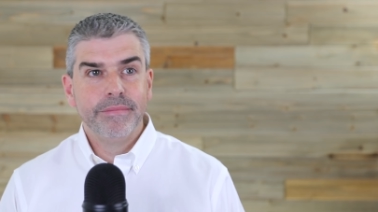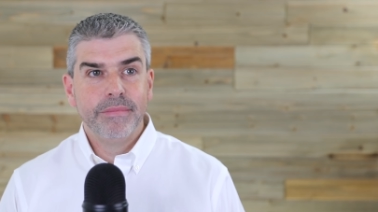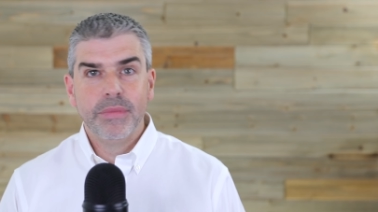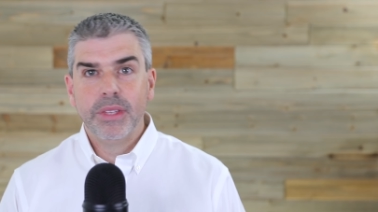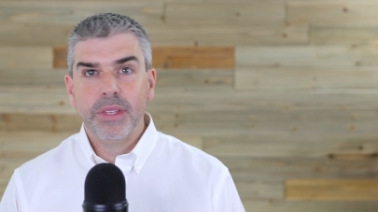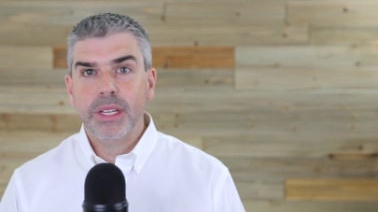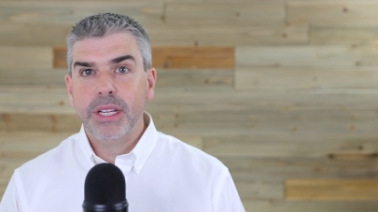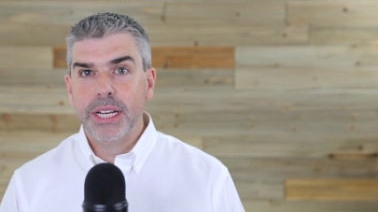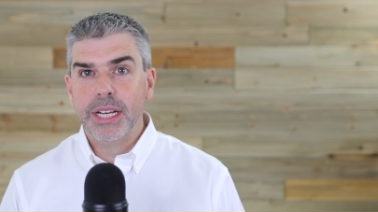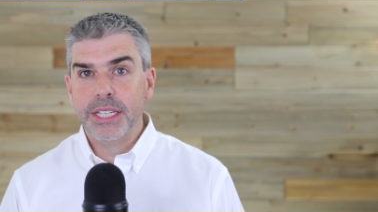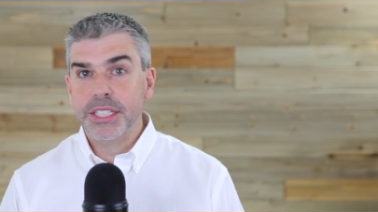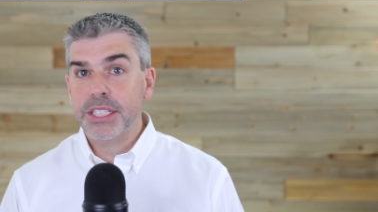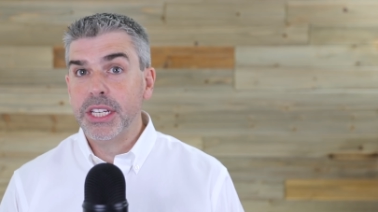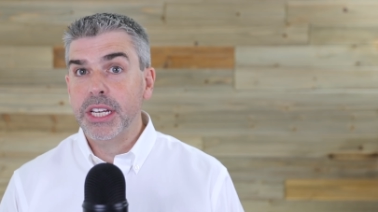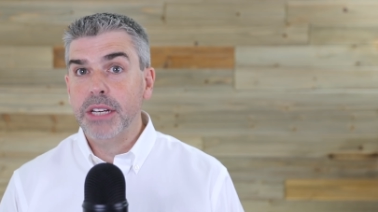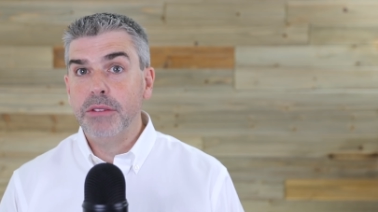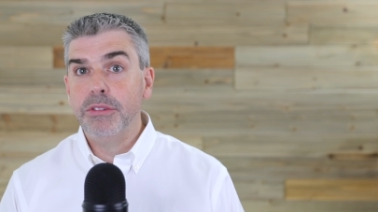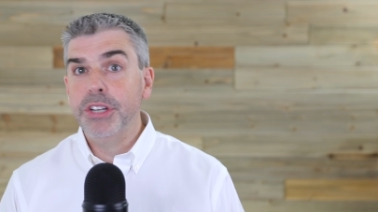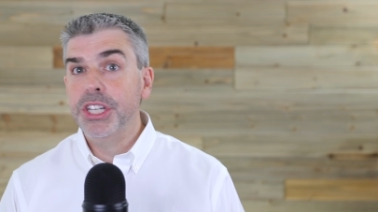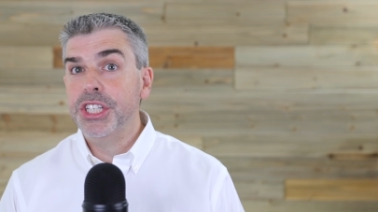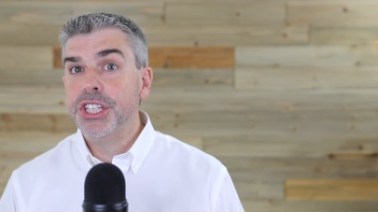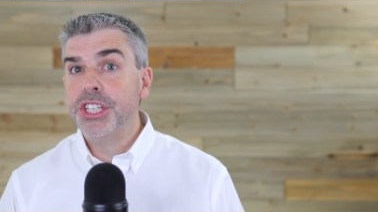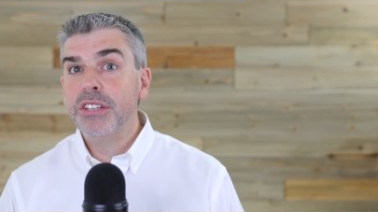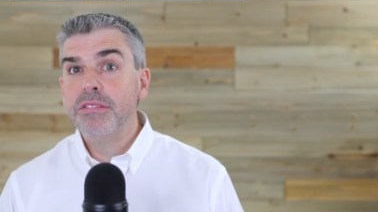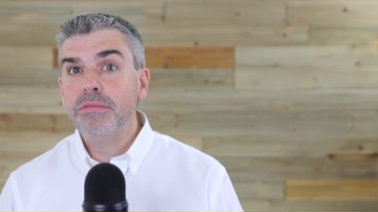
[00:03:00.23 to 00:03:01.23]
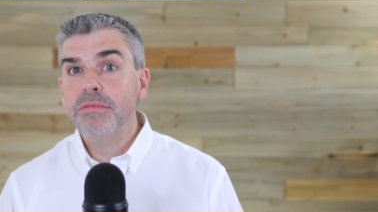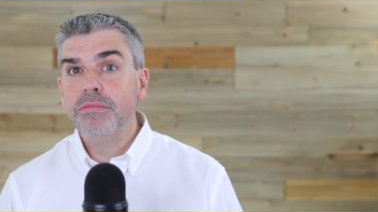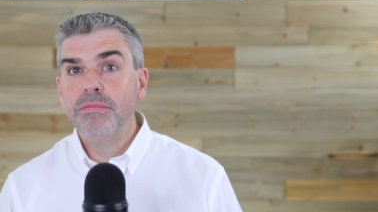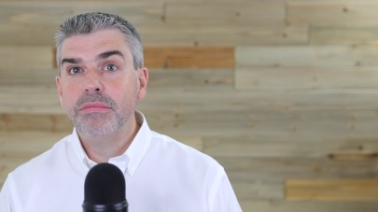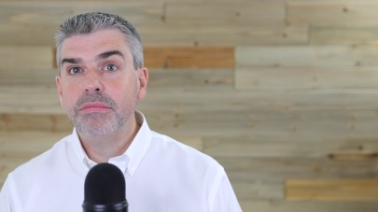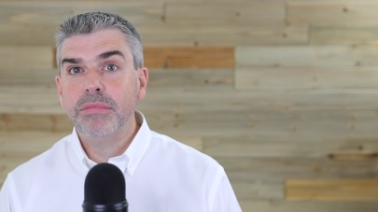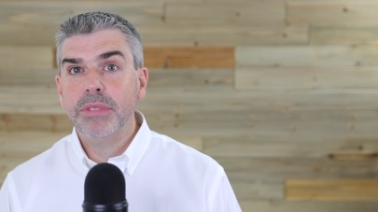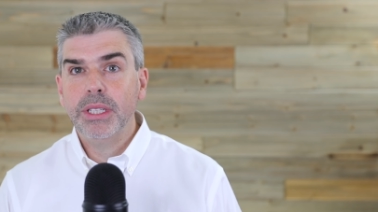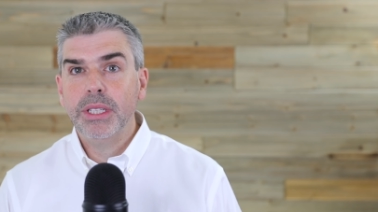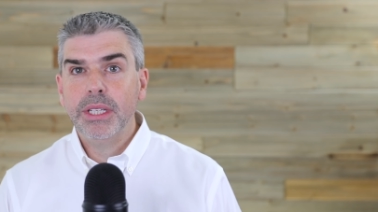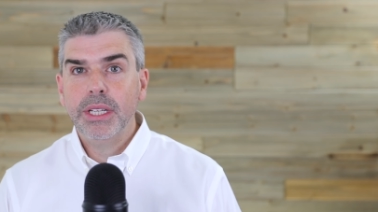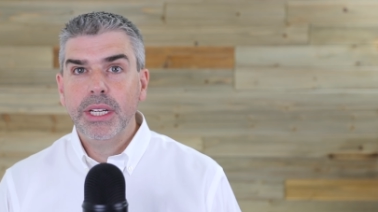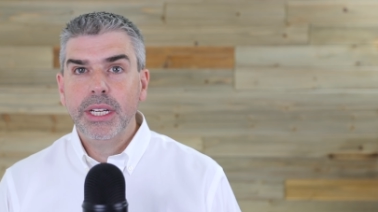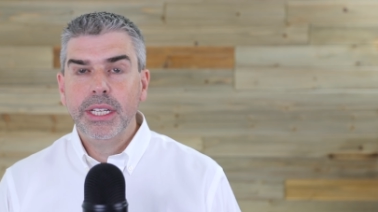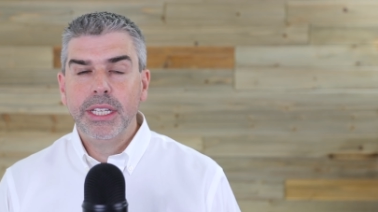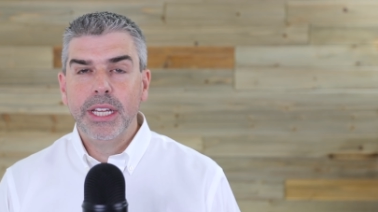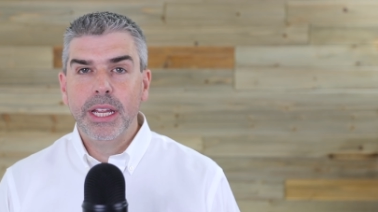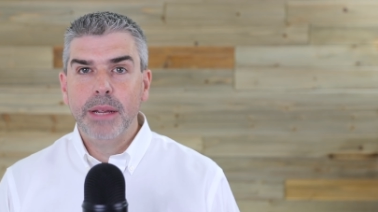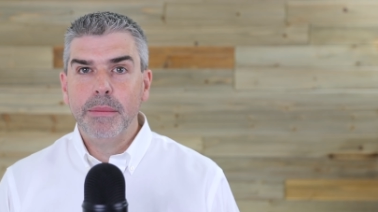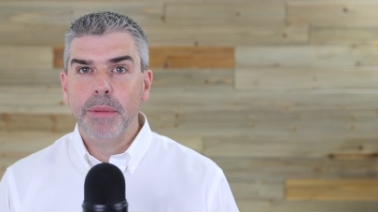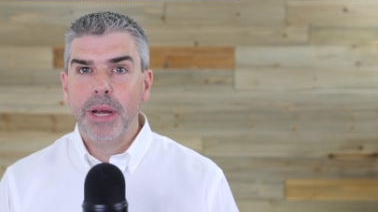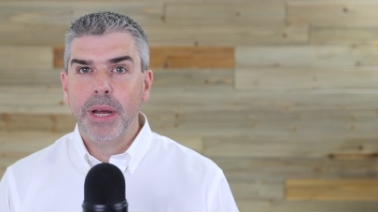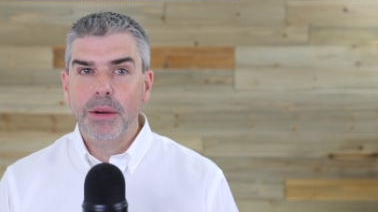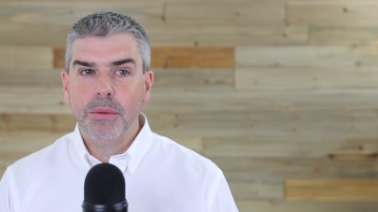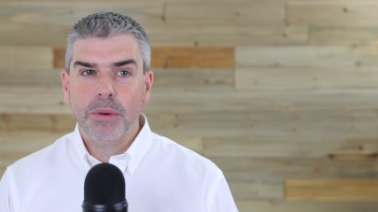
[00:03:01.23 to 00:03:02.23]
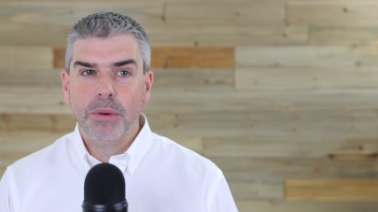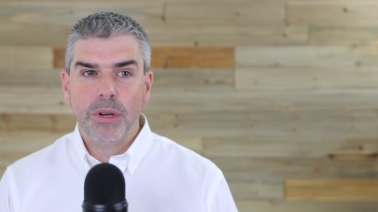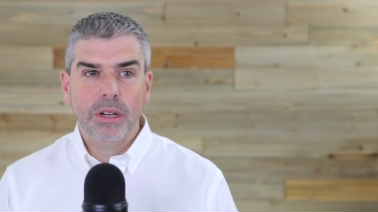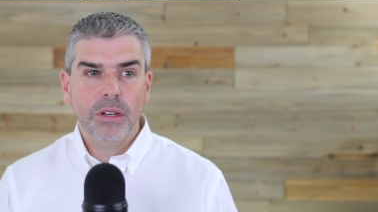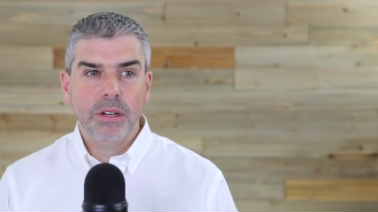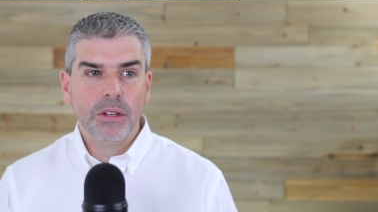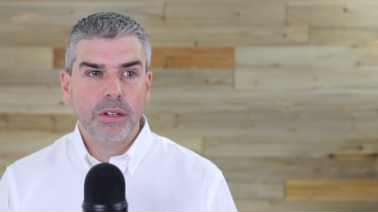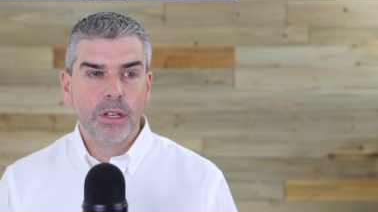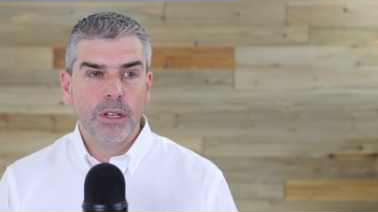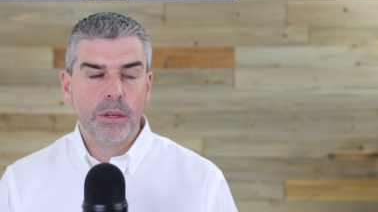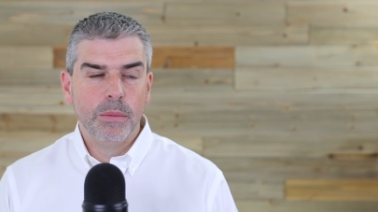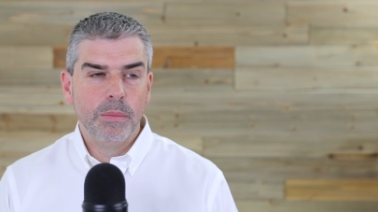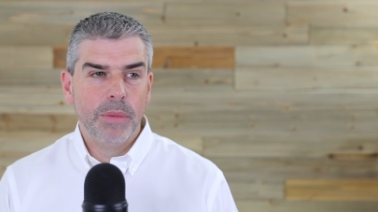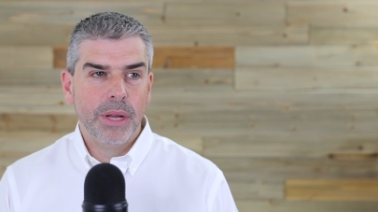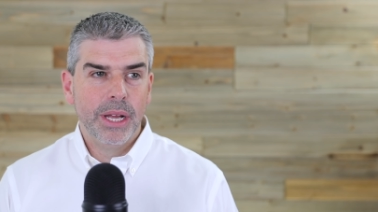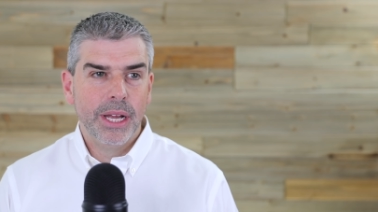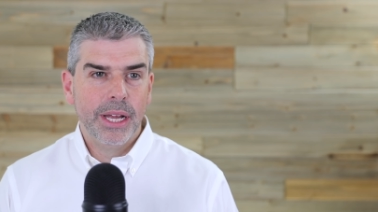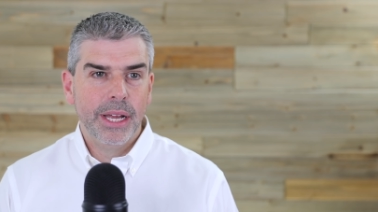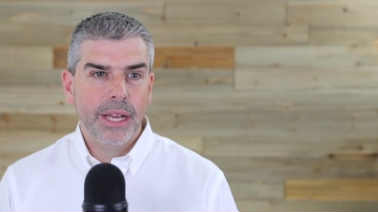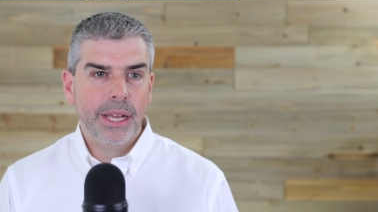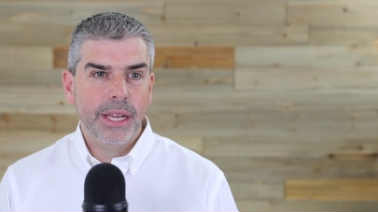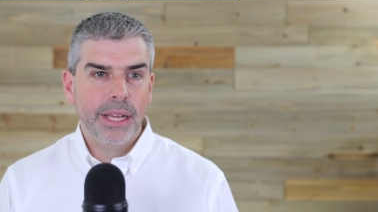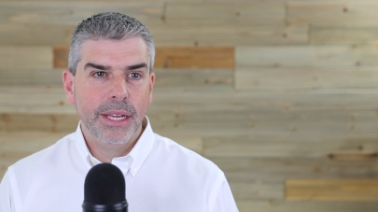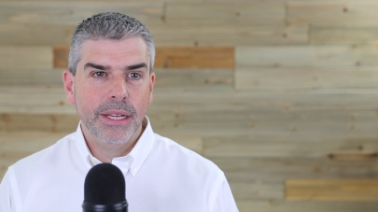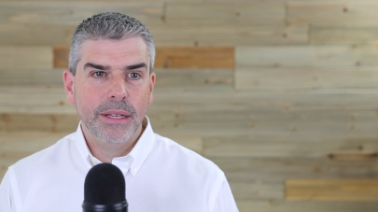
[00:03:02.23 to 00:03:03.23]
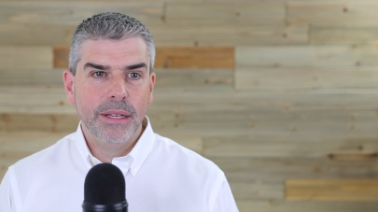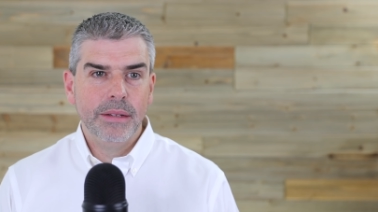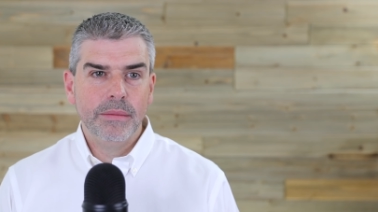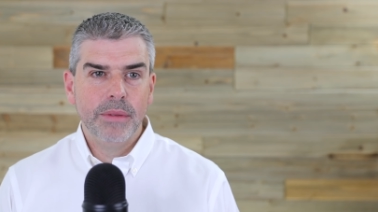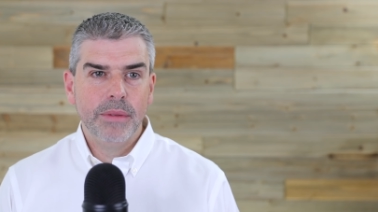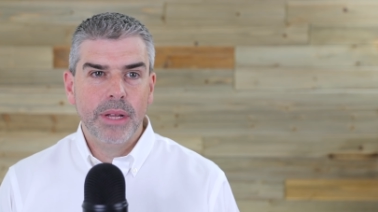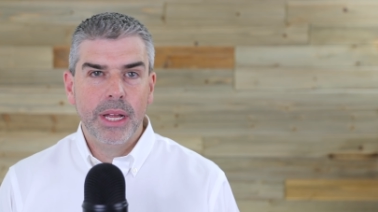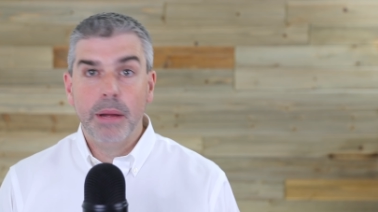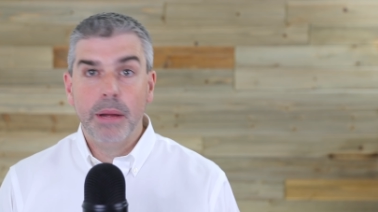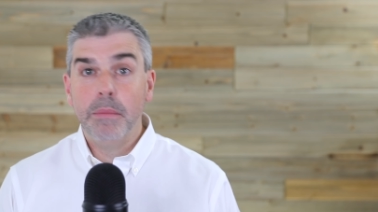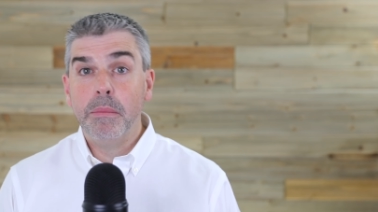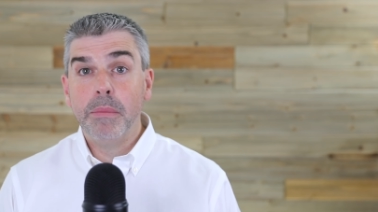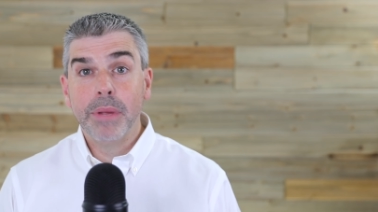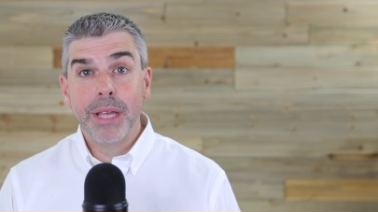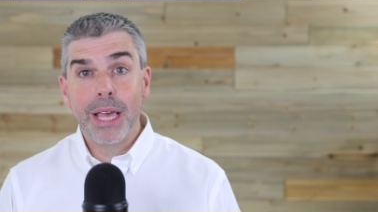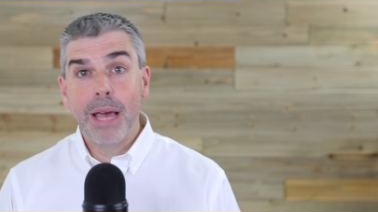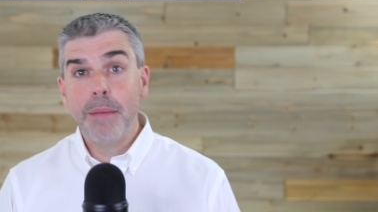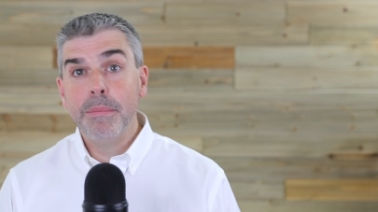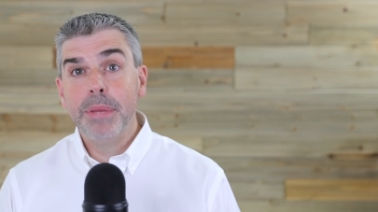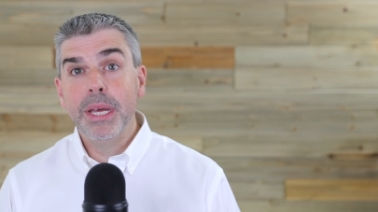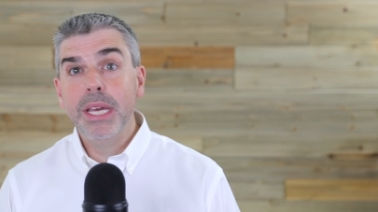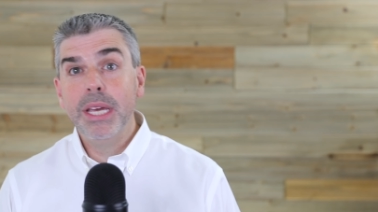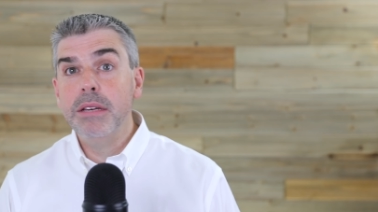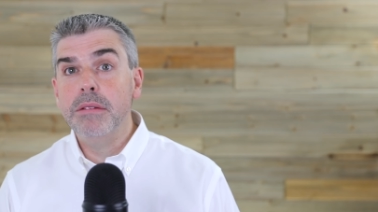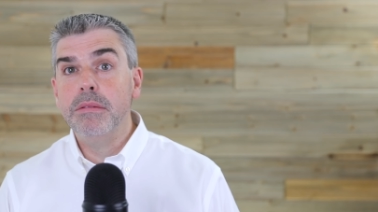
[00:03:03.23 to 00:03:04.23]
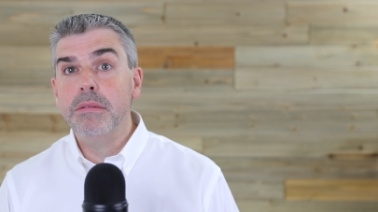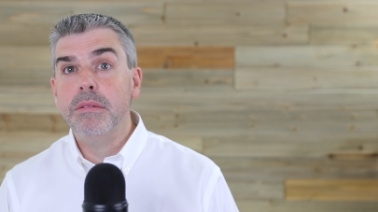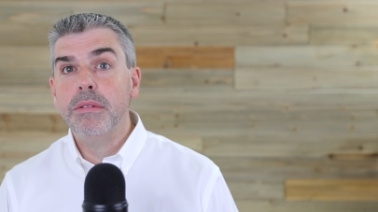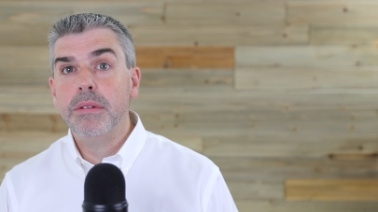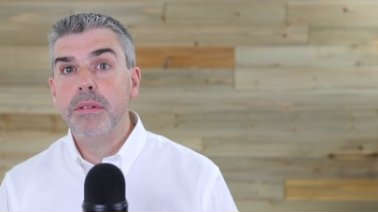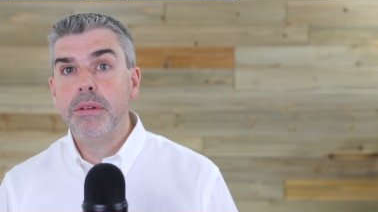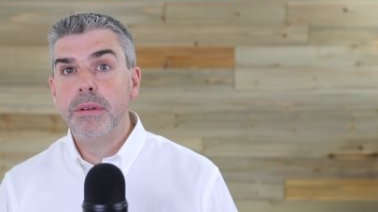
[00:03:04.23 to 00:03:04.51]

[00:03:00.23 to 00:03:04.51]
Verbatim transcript: let's say, region. They might want to look at by um, campaign,